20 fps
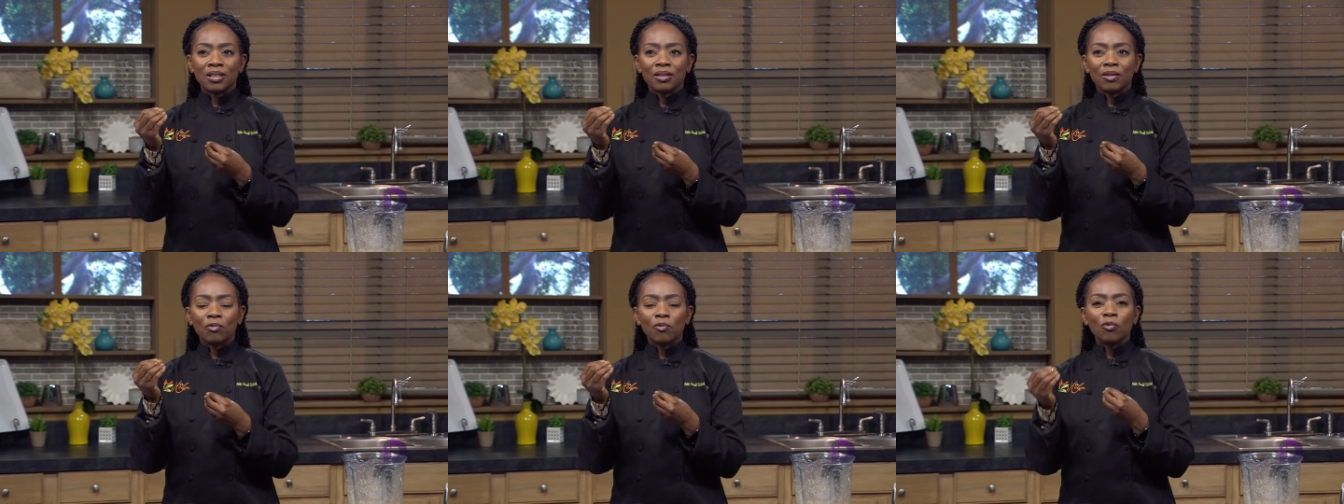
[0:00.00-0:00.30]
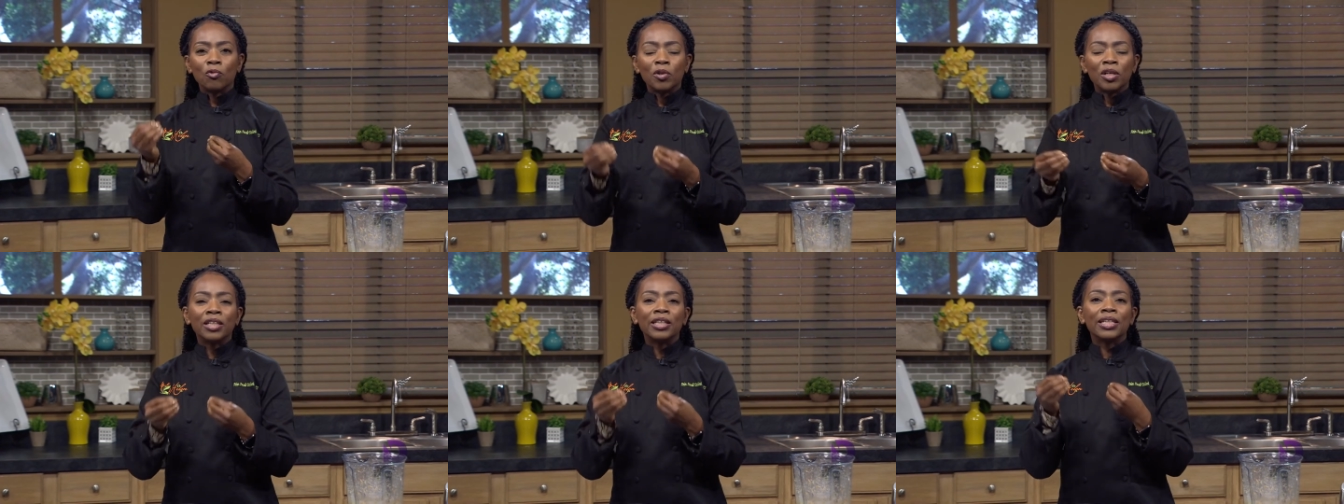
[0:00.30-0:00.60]

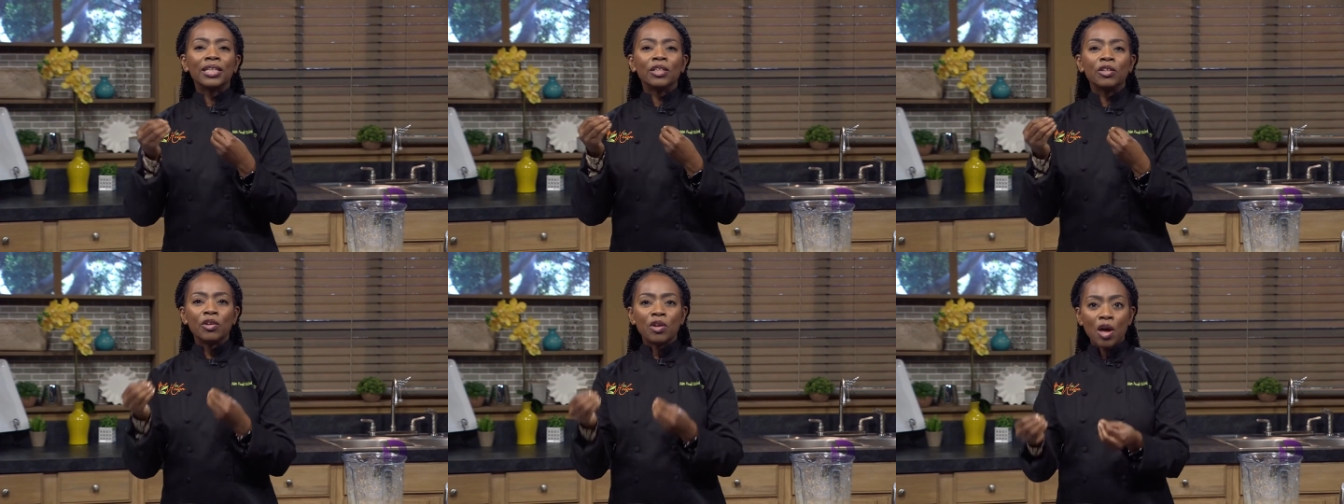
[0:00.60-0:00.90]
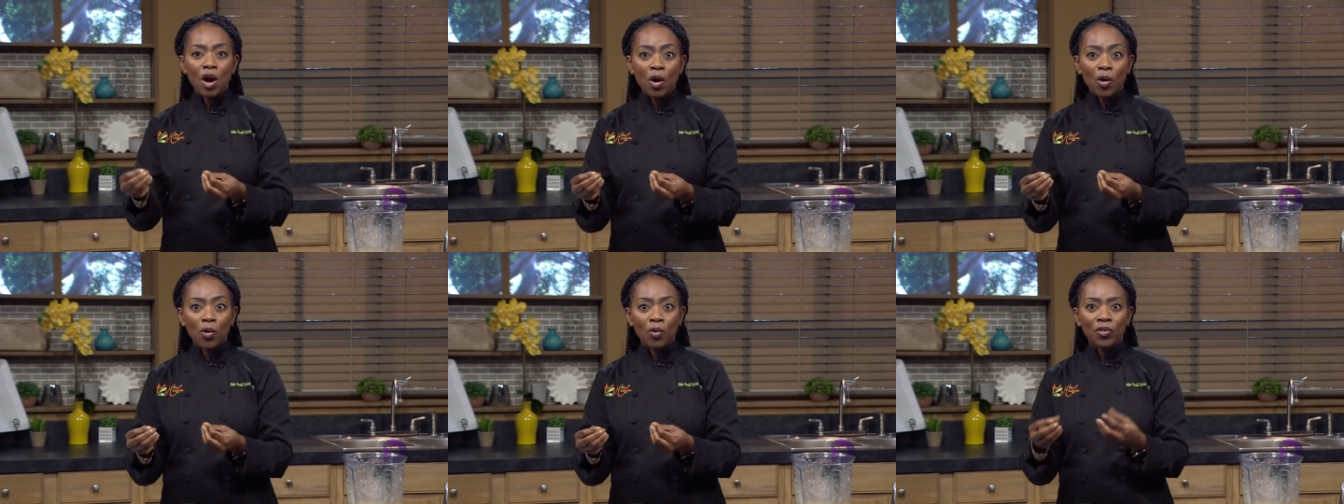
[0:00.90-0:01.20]
really
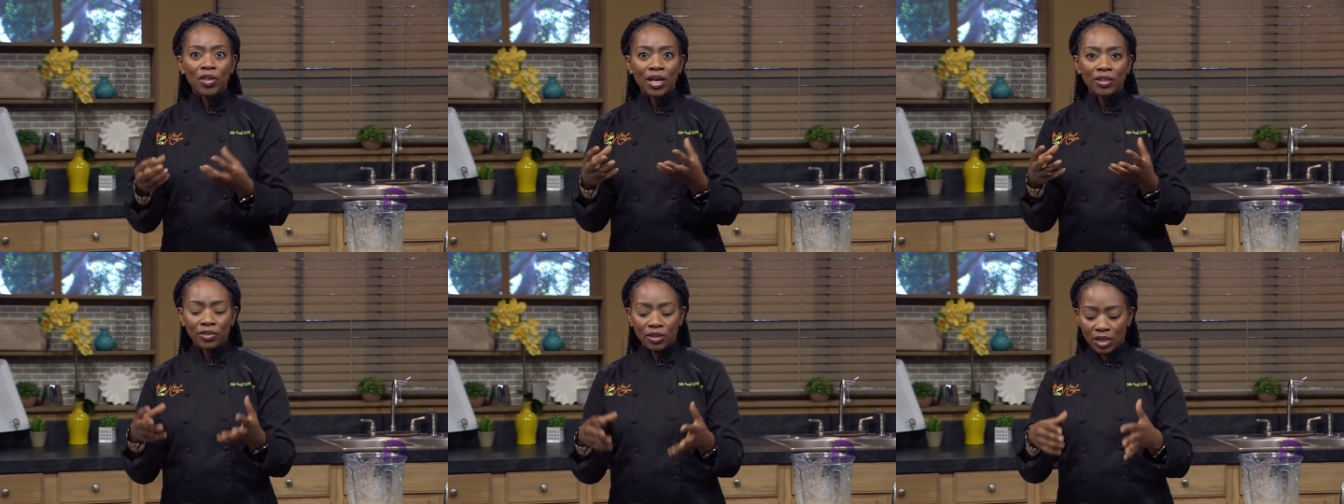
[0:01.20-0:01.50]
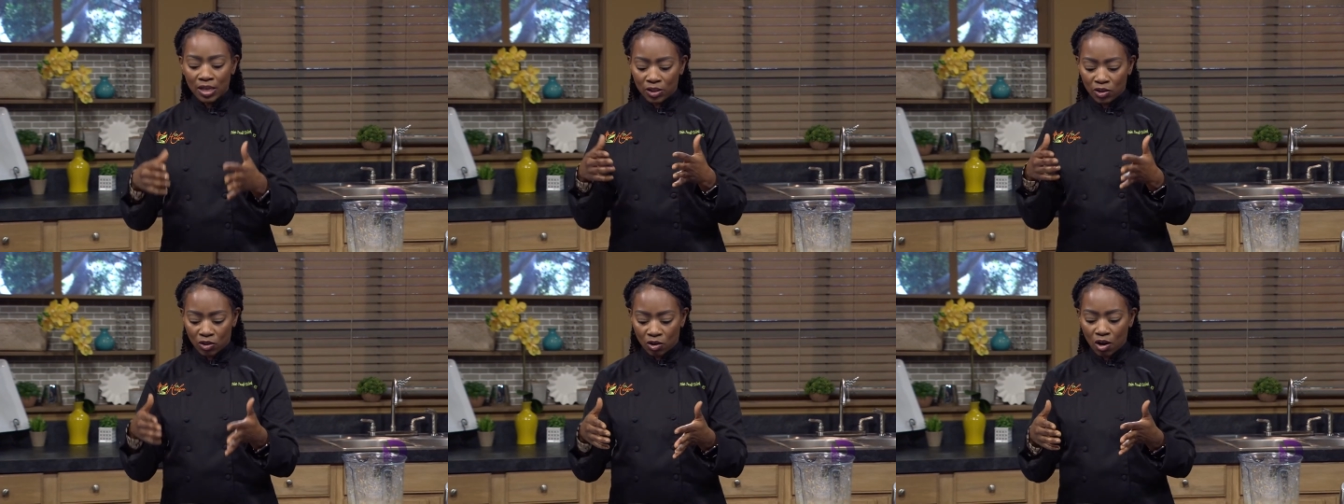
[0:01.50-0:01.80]
know that
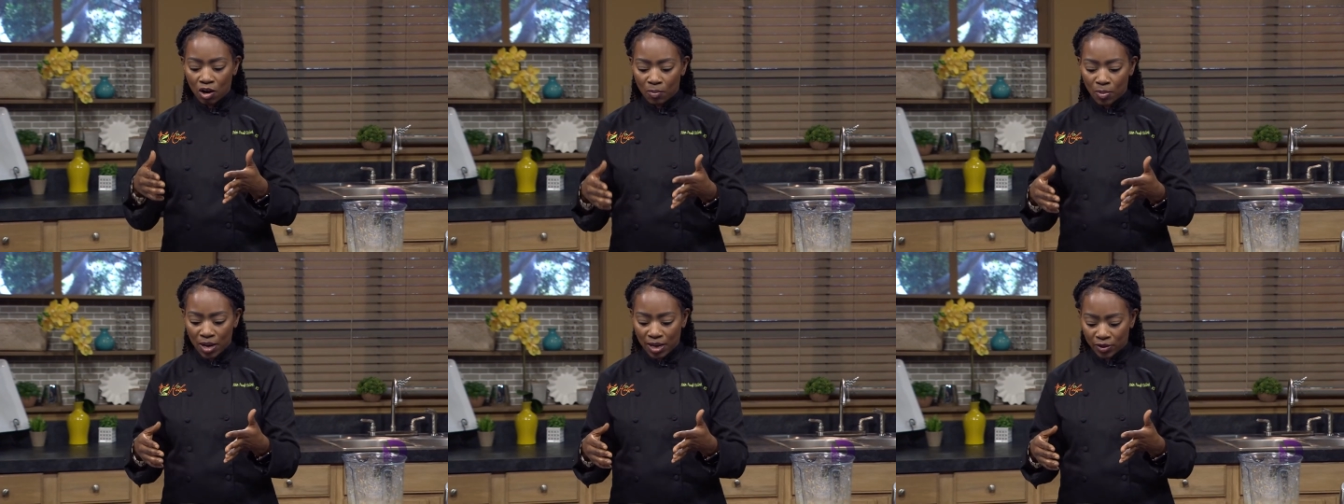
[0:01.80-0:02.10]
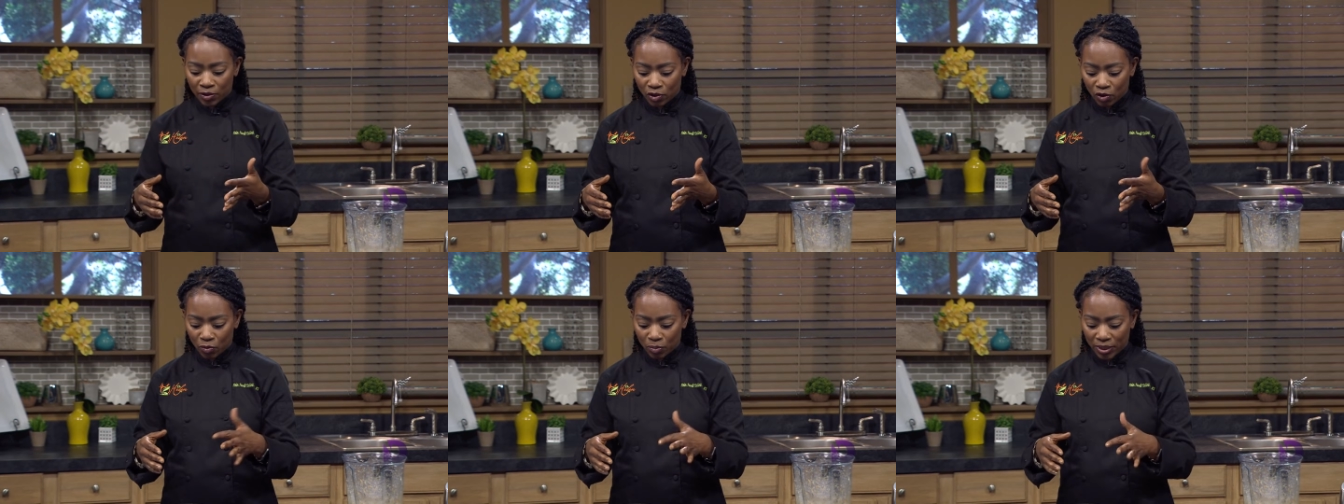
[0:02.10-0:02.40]
it's
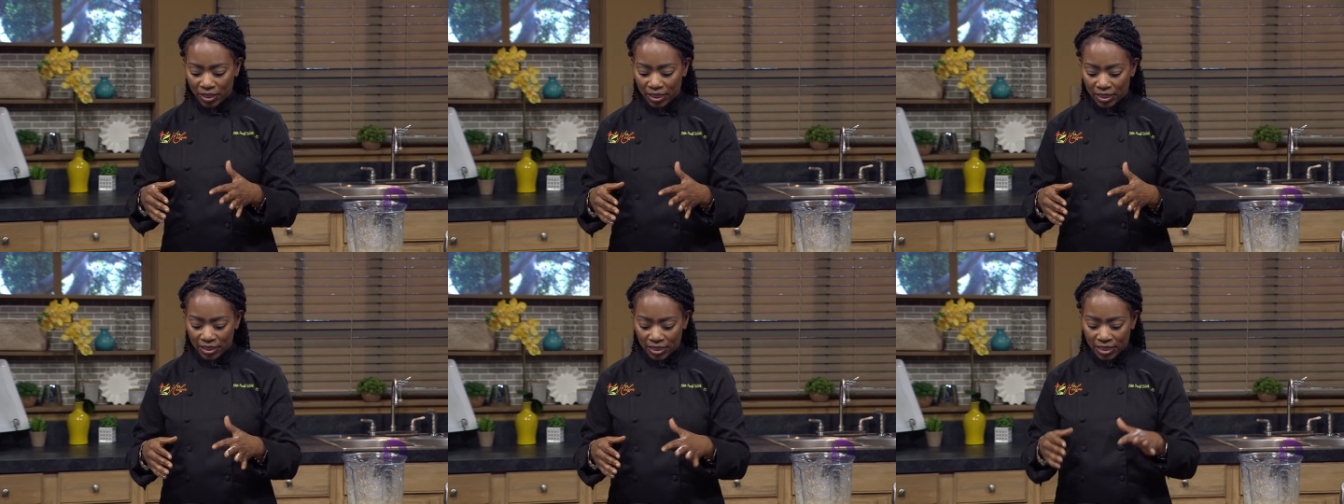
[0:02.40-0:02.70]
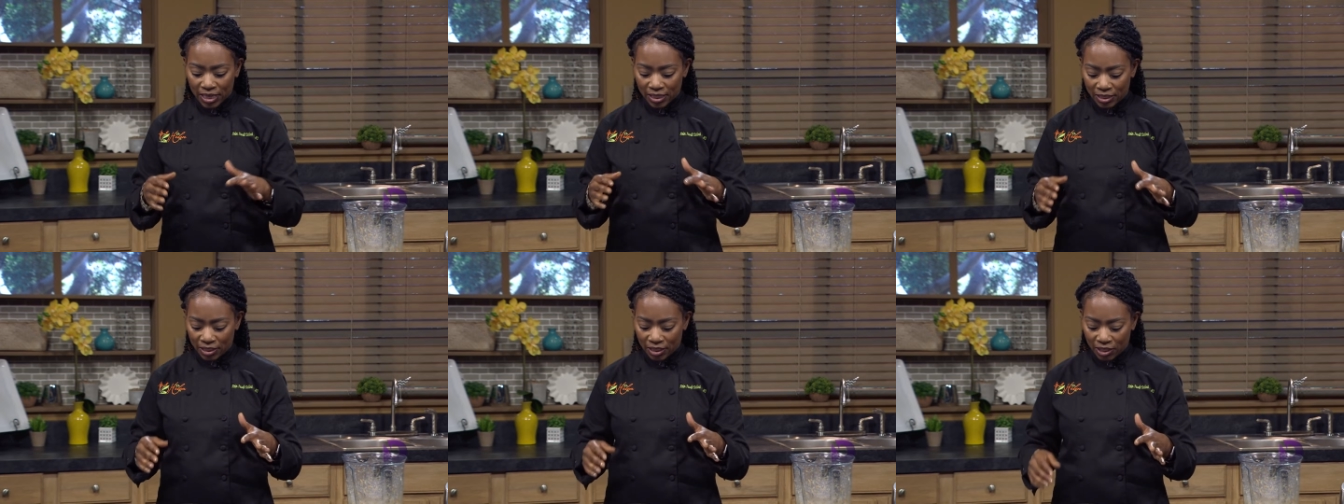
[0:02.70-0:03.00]
garbanzo beans
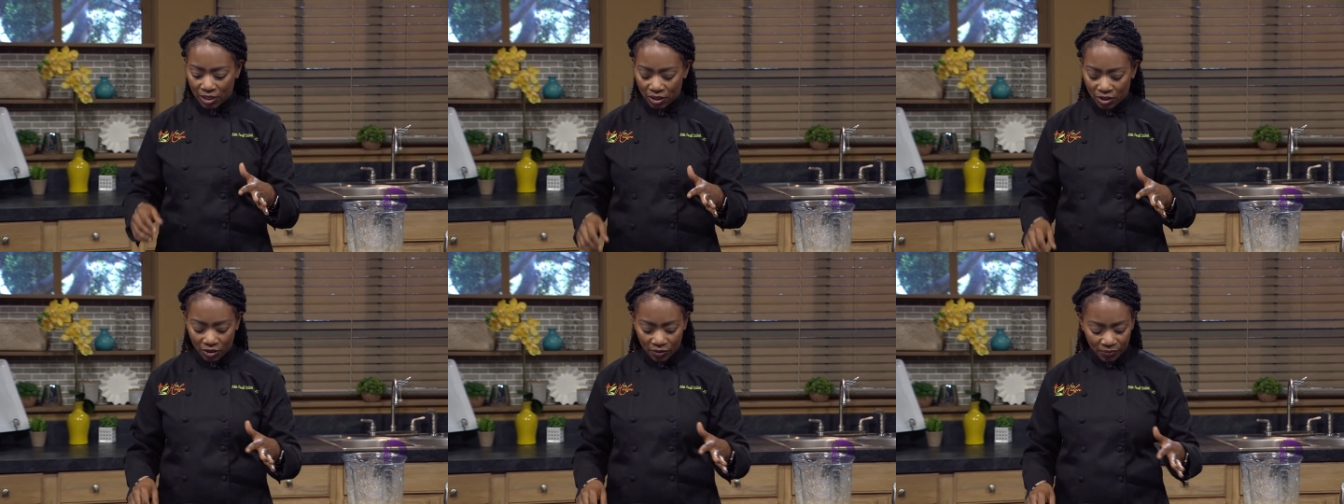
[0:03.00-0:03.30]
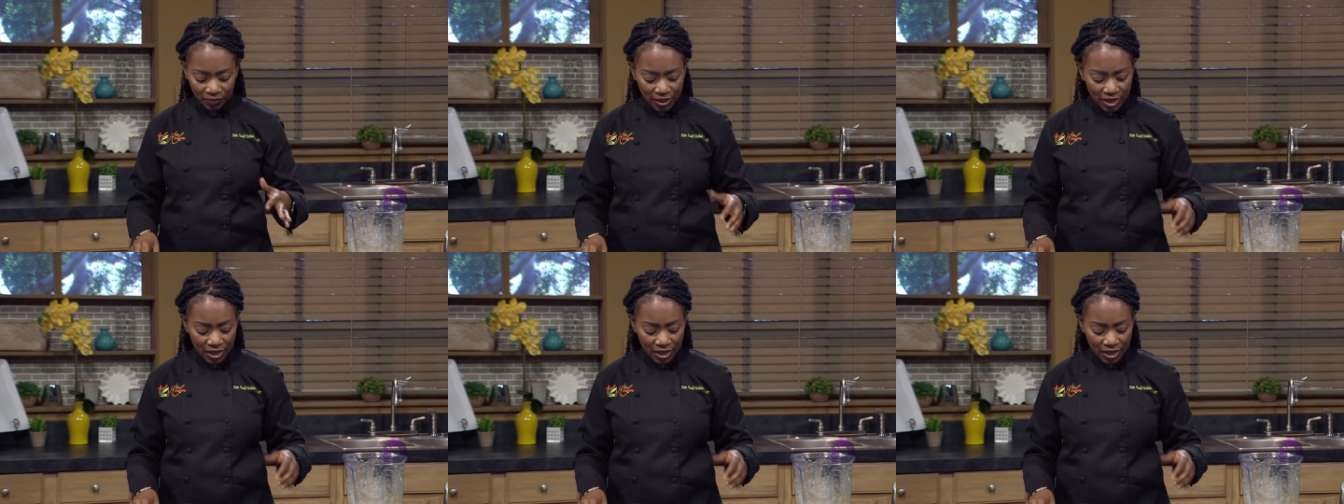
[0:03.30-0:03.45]
that's here.